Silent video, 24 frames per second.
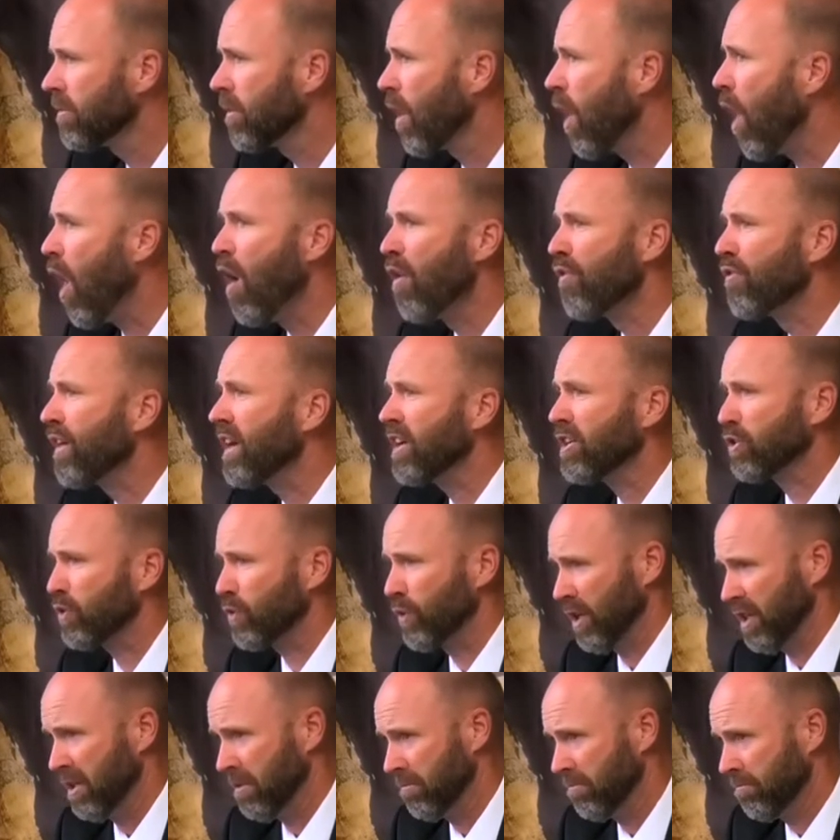all
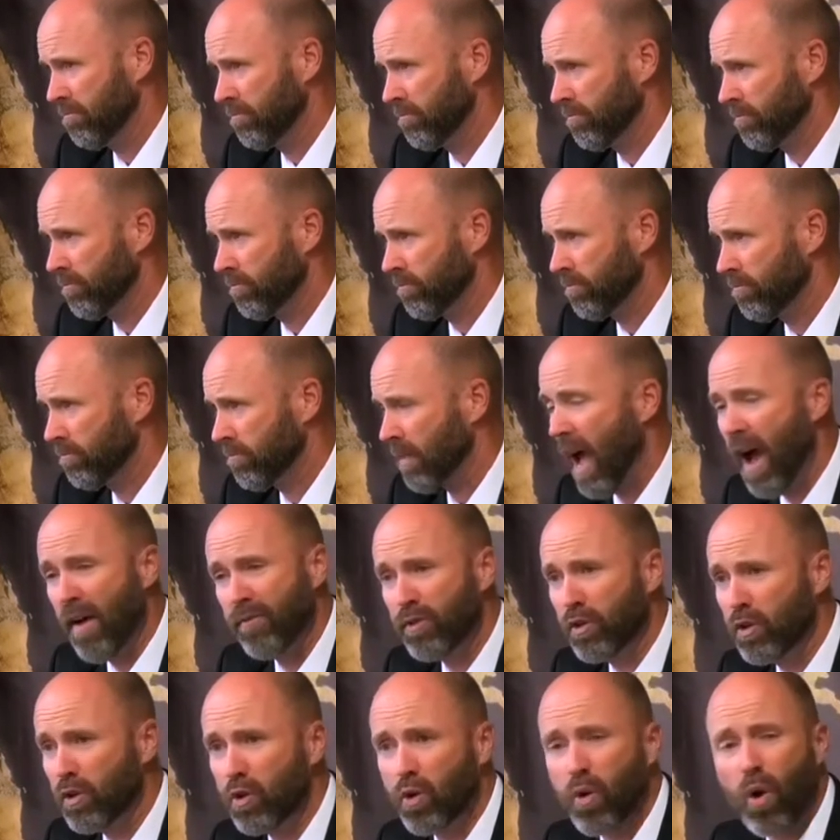victory.
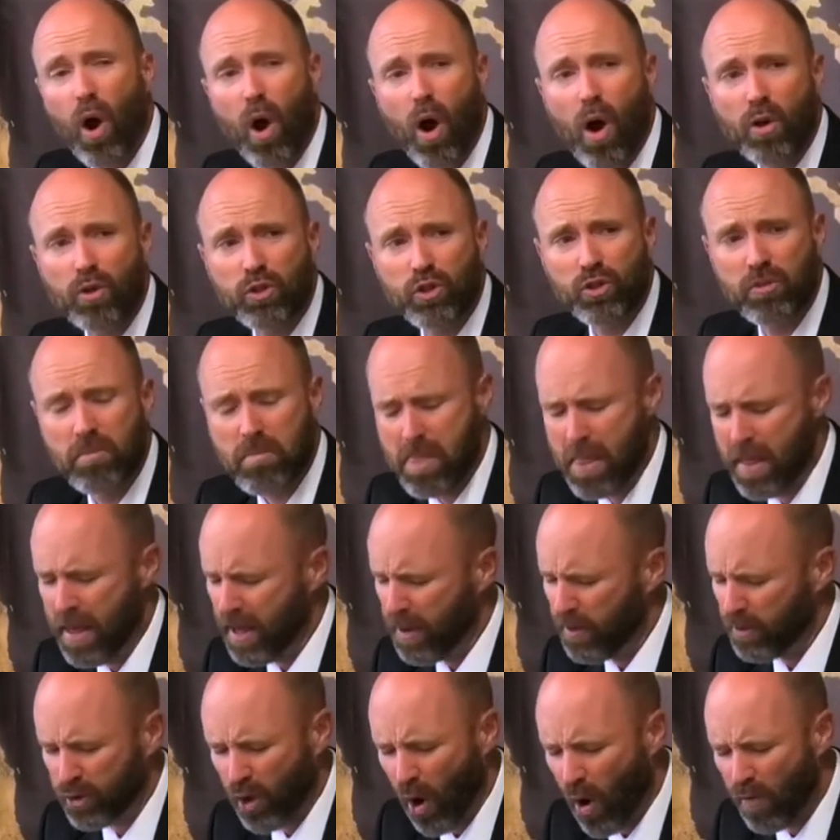After the cross, it
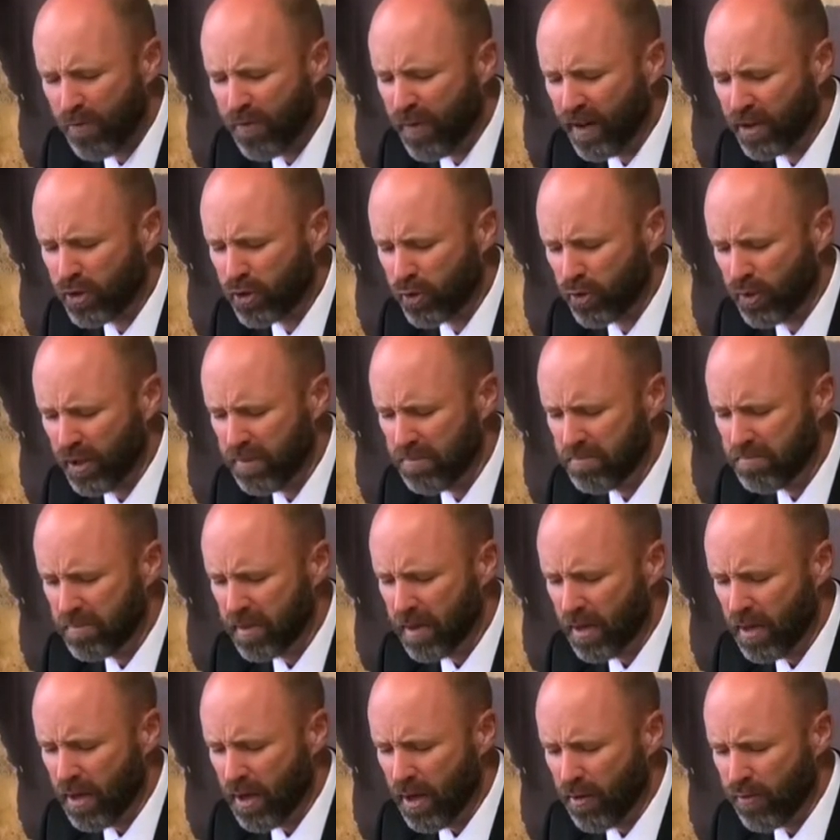was all victory
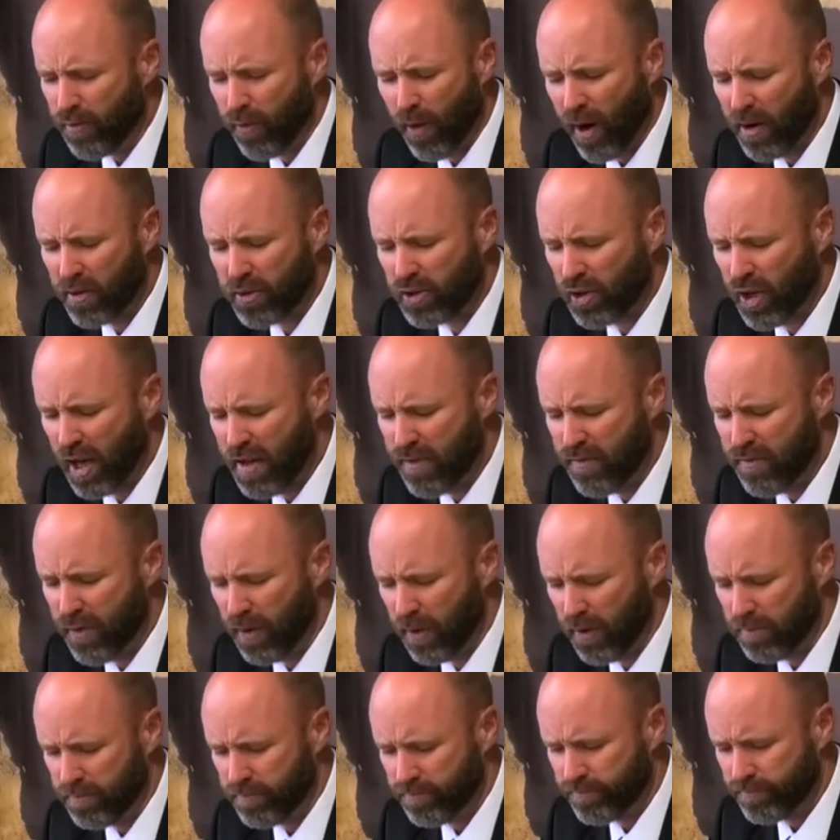for our
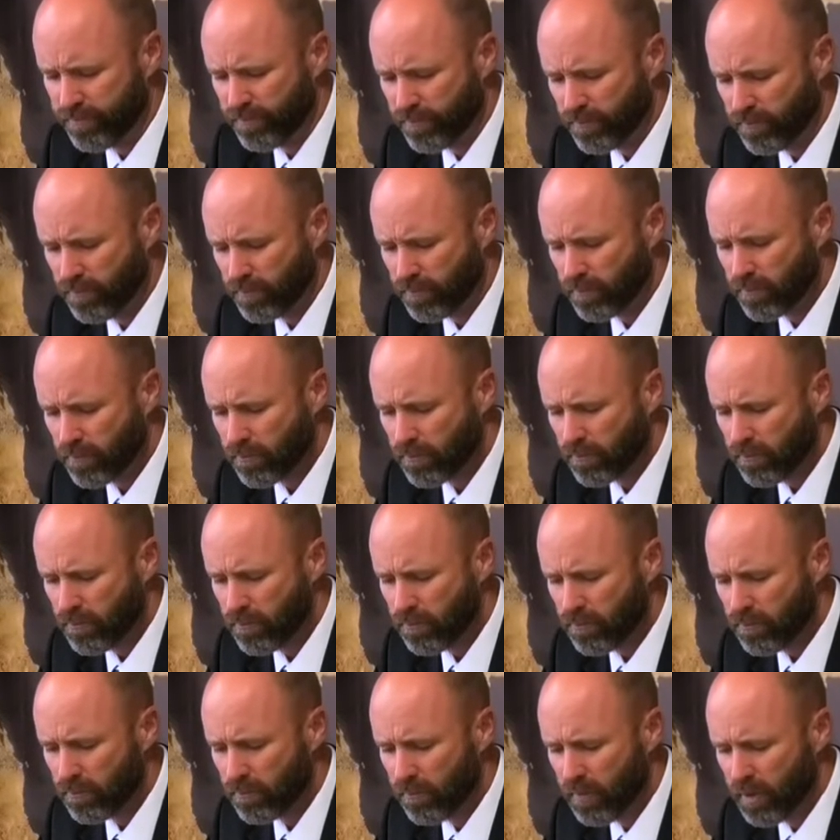Savior.
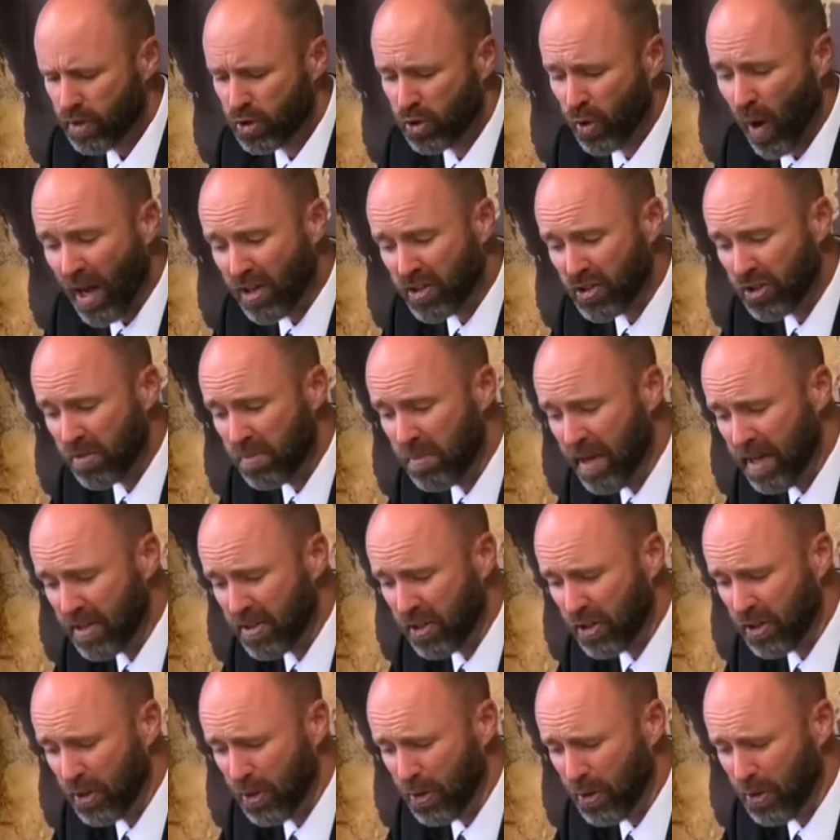So I submit
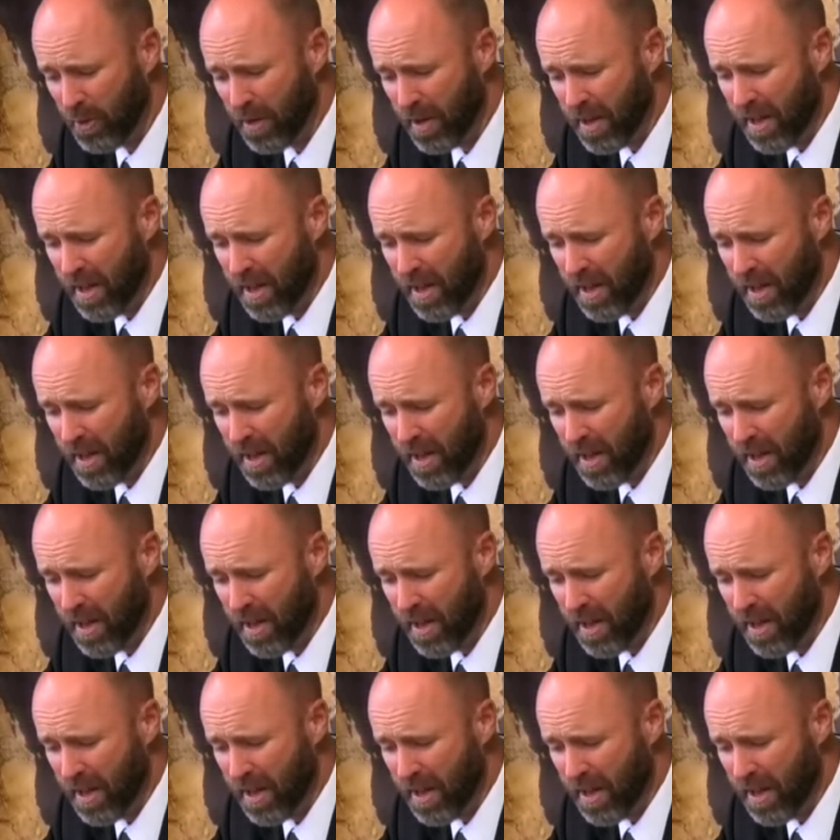to you